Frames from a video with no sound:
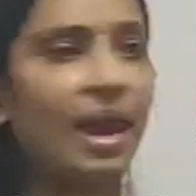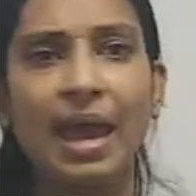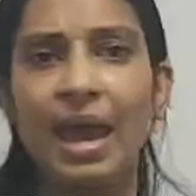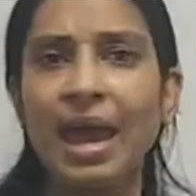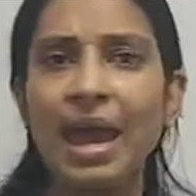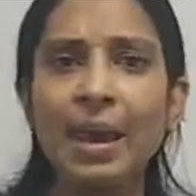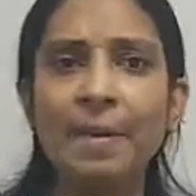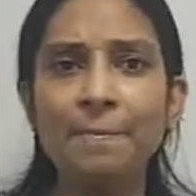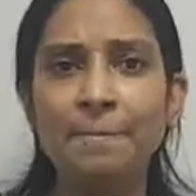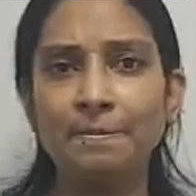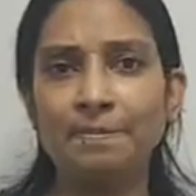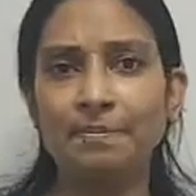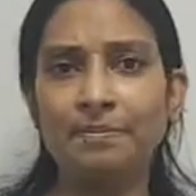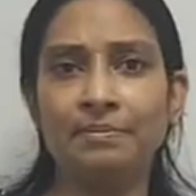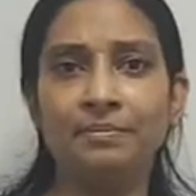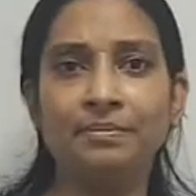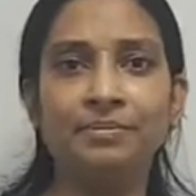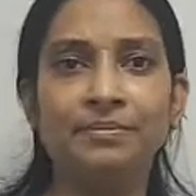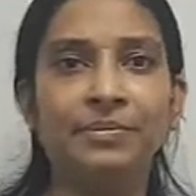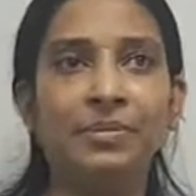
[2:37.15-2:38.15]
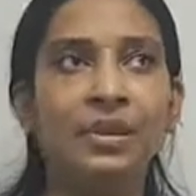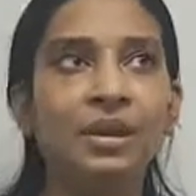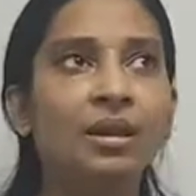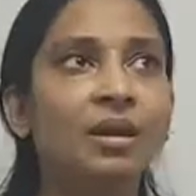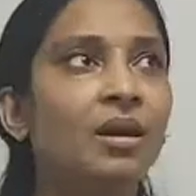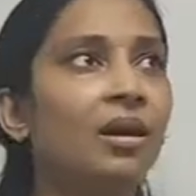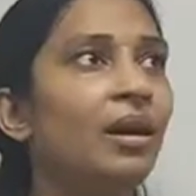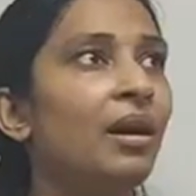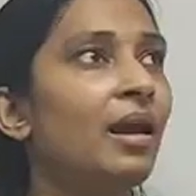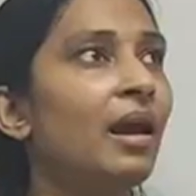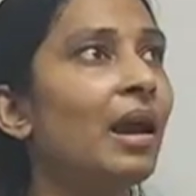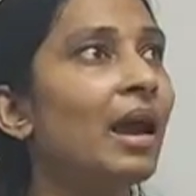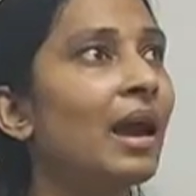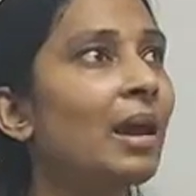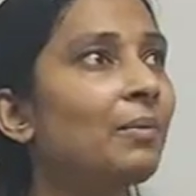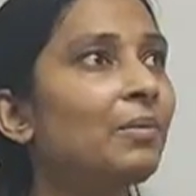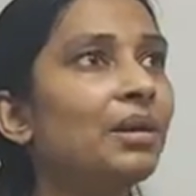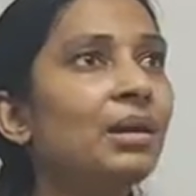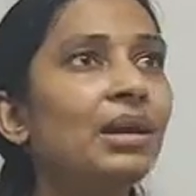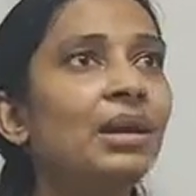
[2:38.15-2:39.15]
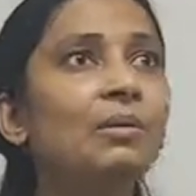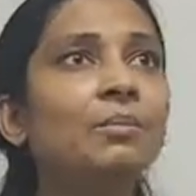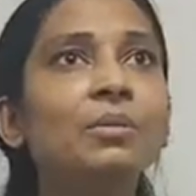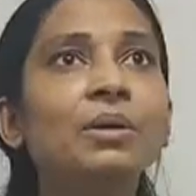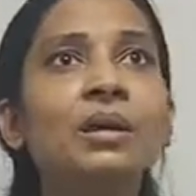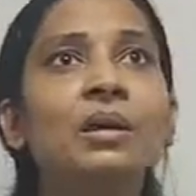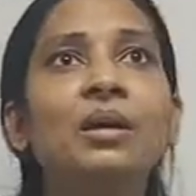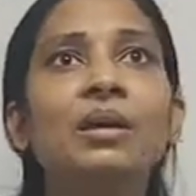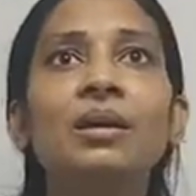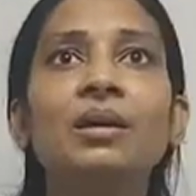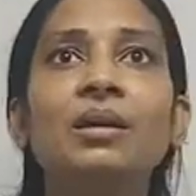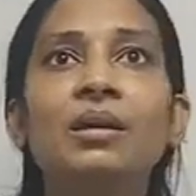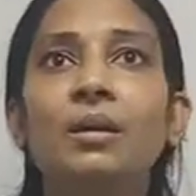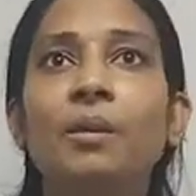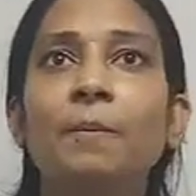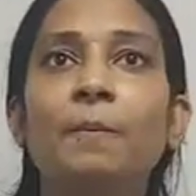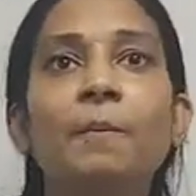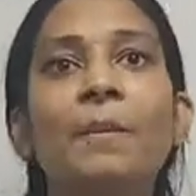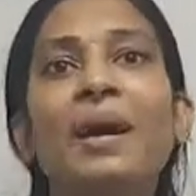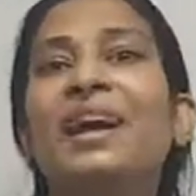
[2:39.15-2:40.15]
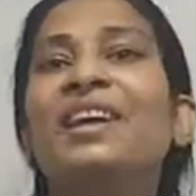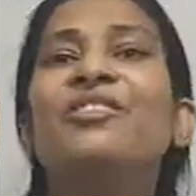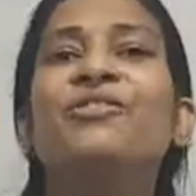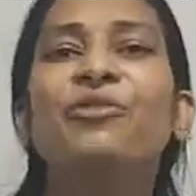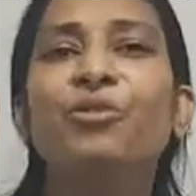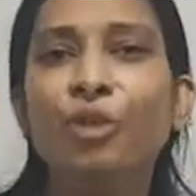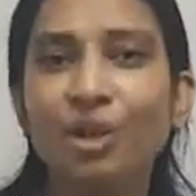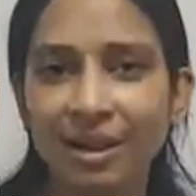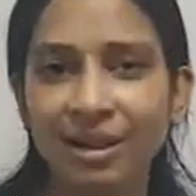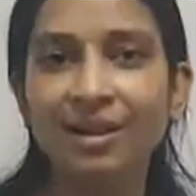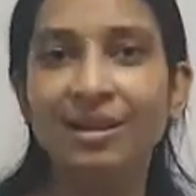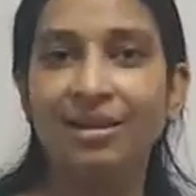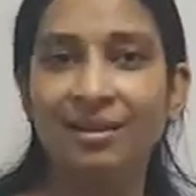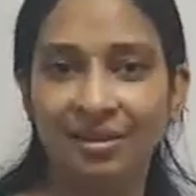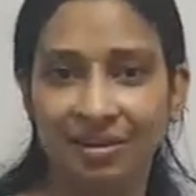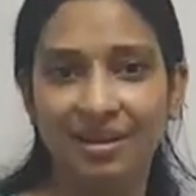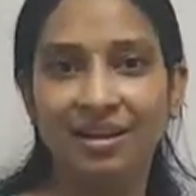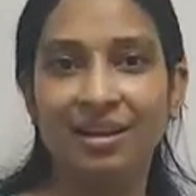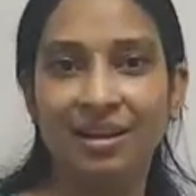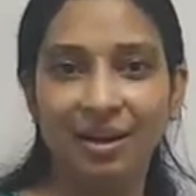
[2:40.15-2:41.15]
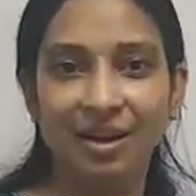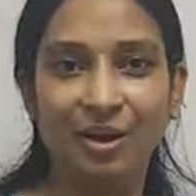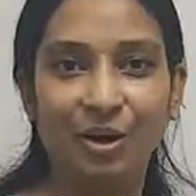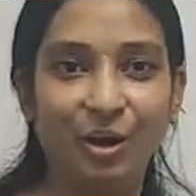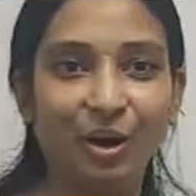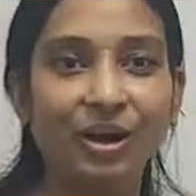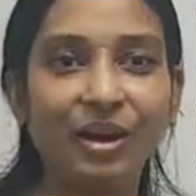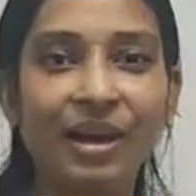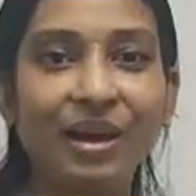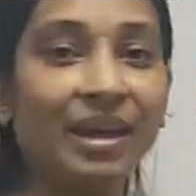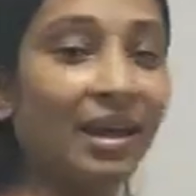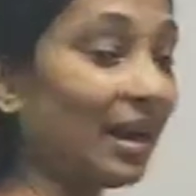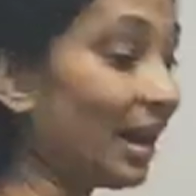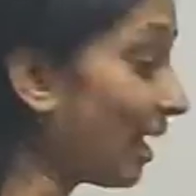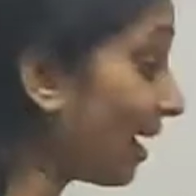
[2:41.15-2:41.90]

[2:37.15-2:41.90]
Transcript: M. M can be mindful. Okay.